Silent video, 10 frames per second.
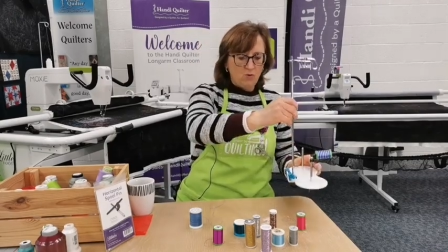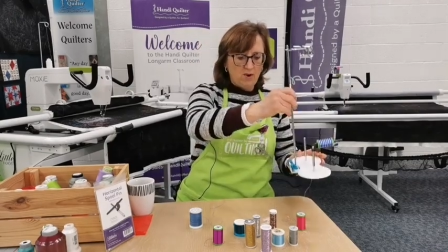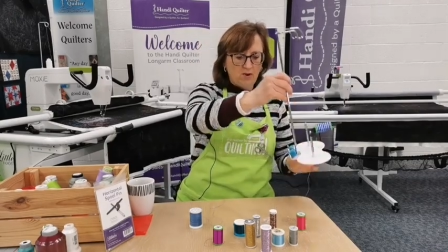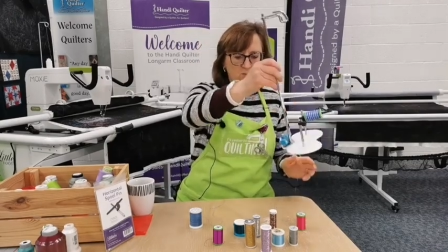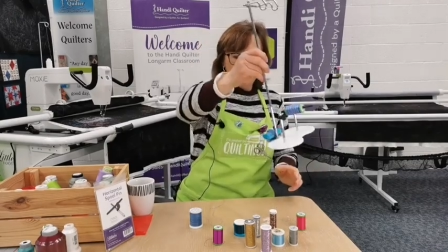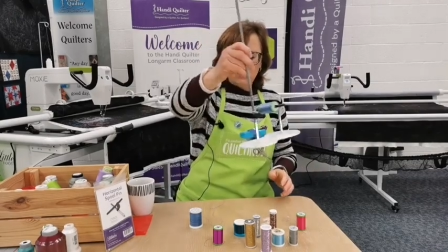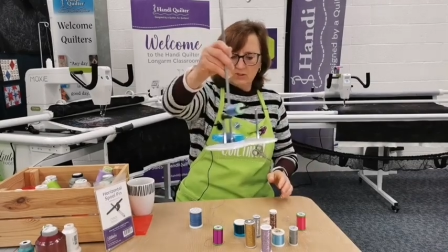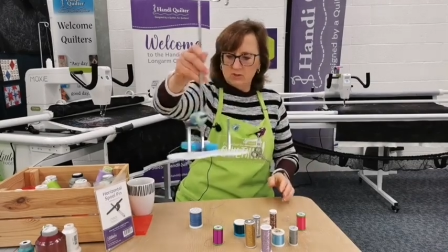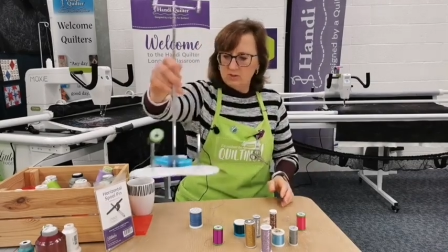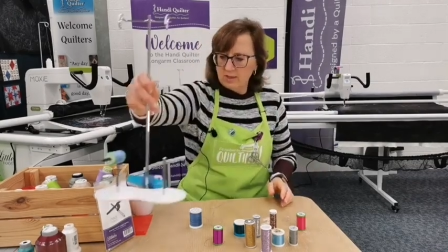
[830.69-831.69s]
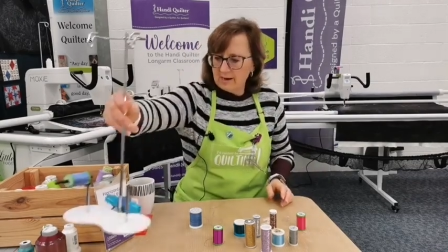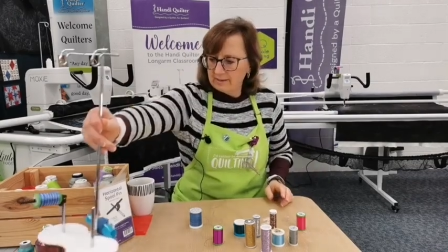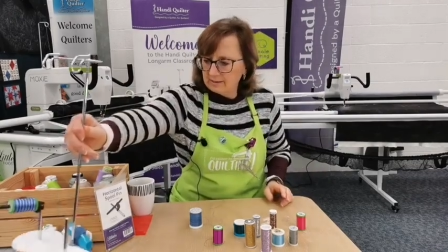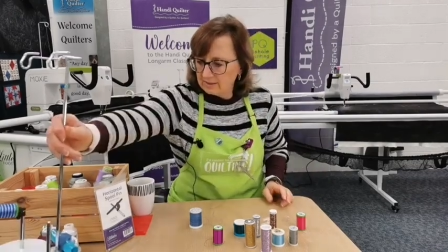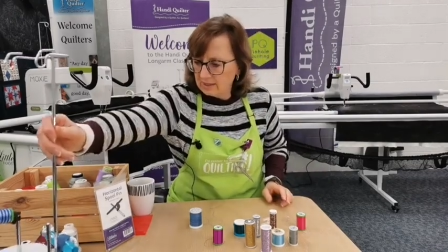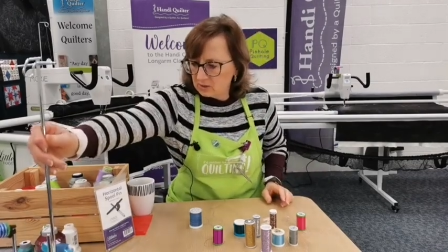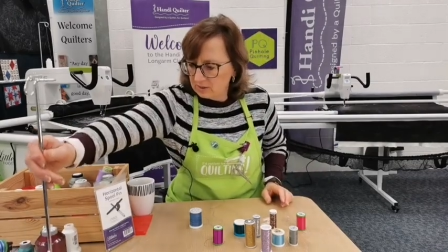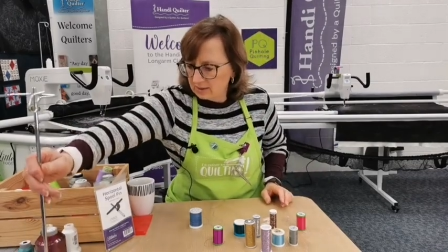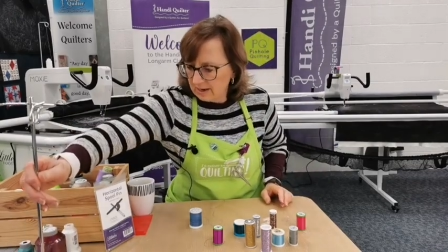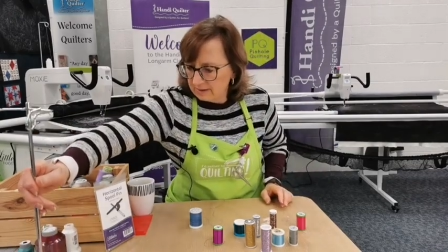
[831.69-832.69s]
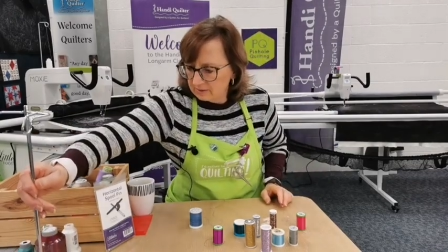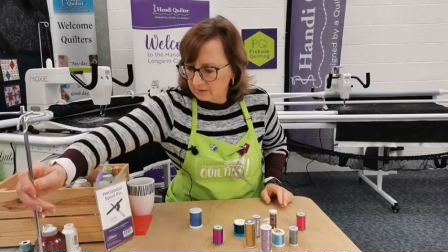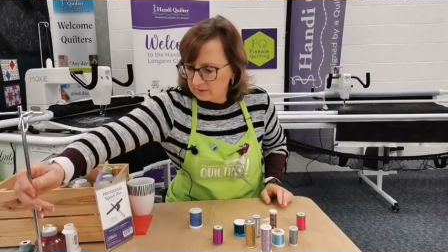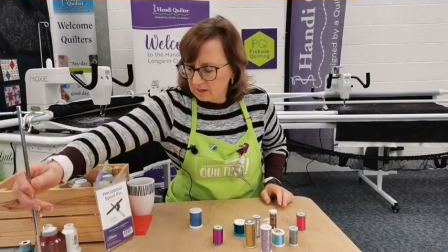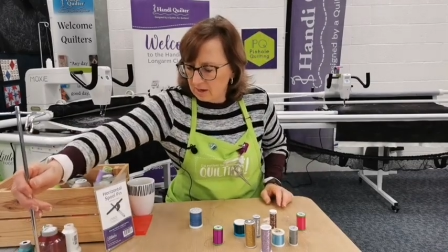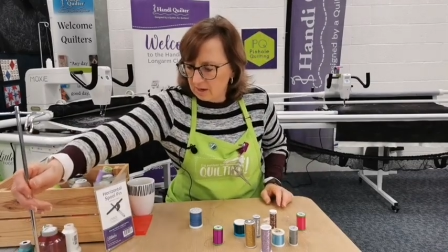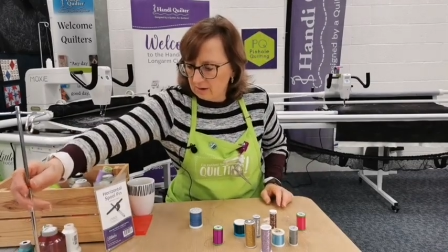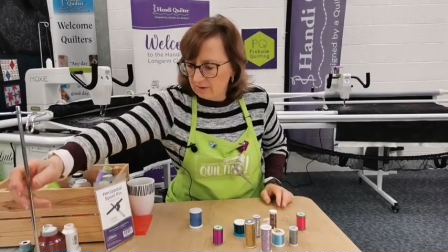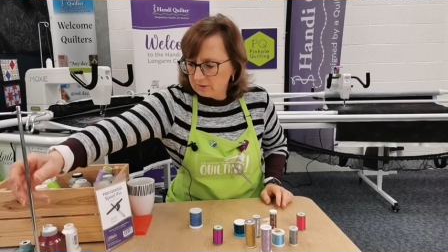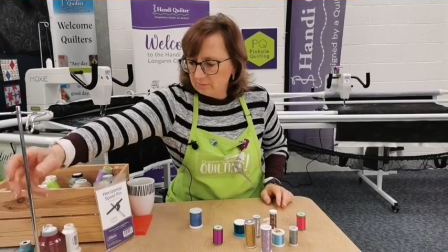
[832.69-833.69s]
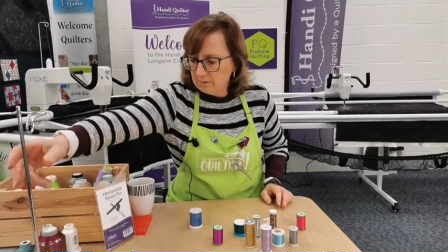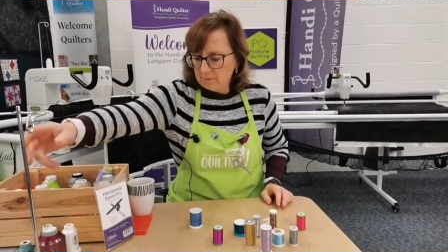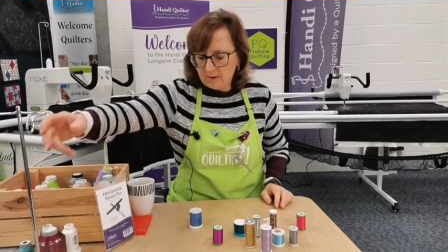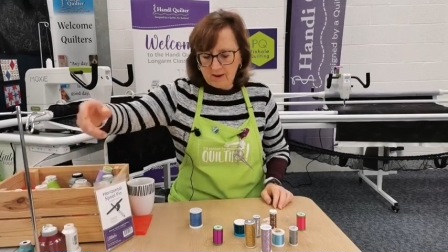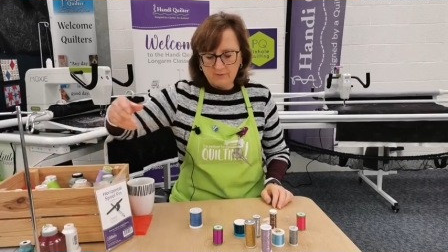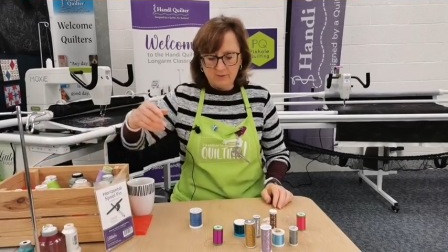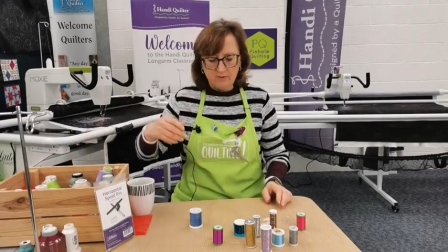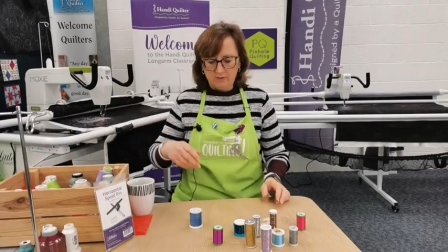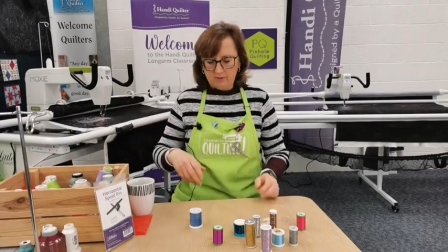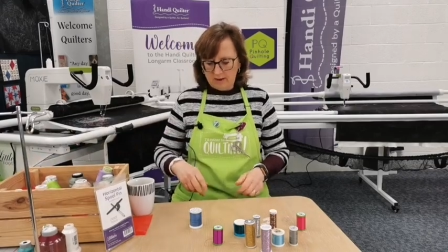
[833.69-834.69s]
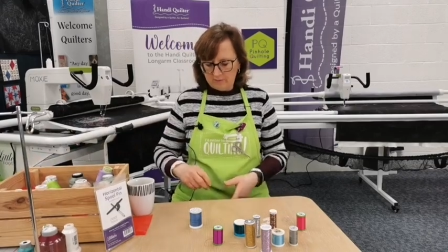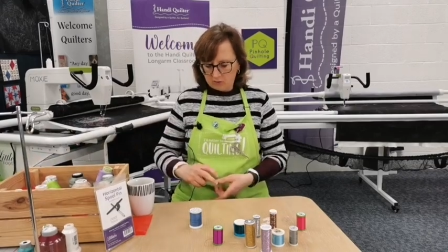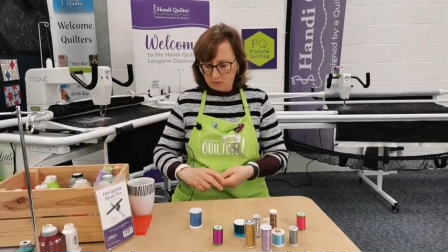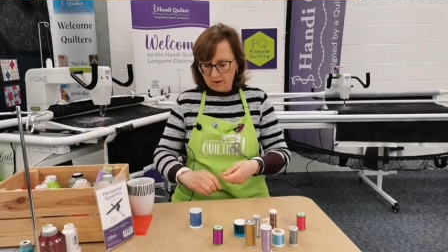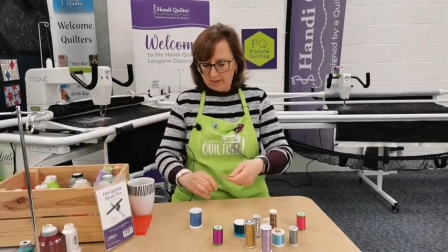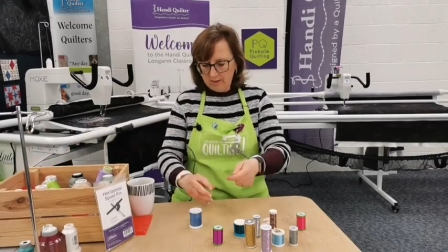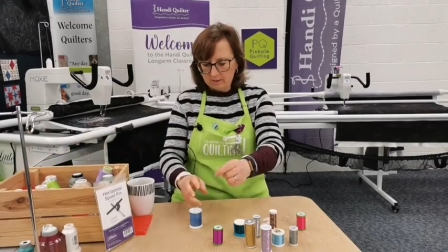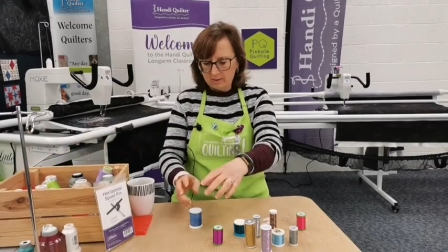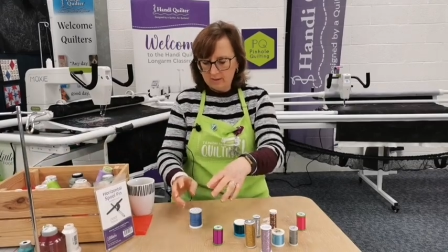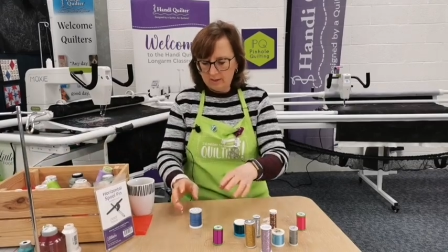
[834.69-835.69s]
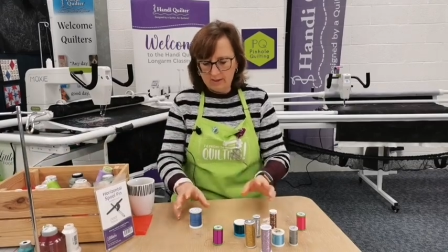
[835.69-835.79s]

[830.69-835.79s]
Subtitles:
why don't we just do that little session again, because lots of people haven't ever tried it,